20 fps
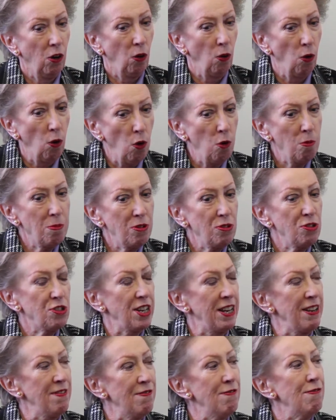
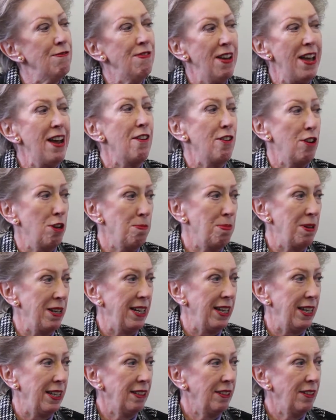Almost
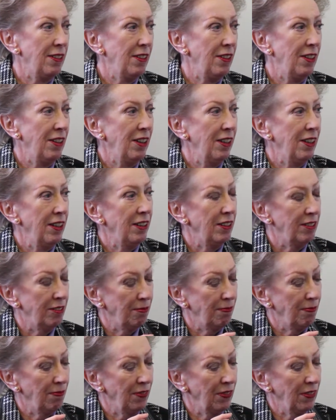invariably,
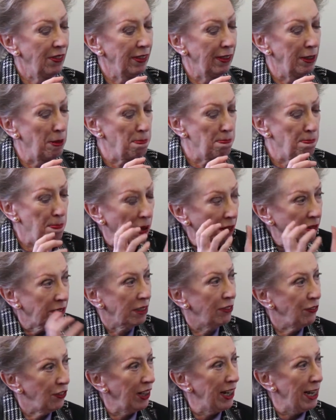the
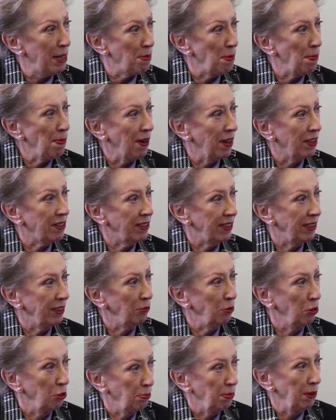bulk of the Labour Party
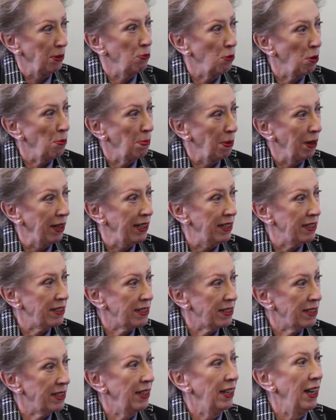will be in one
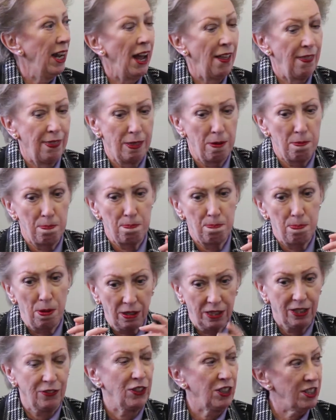place and the
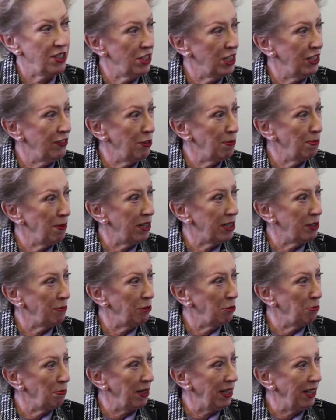bulk of the Conservative Party
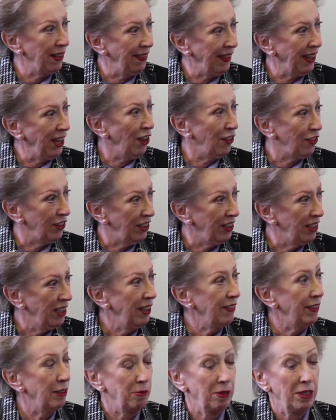will be in the other.
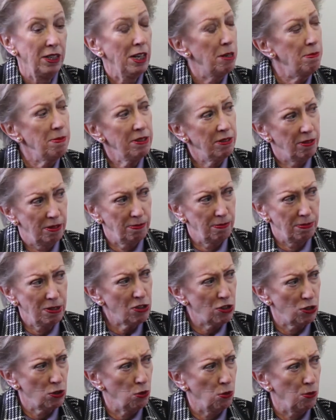I mean, it
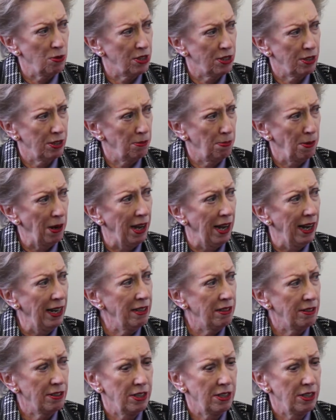doesn't always apply.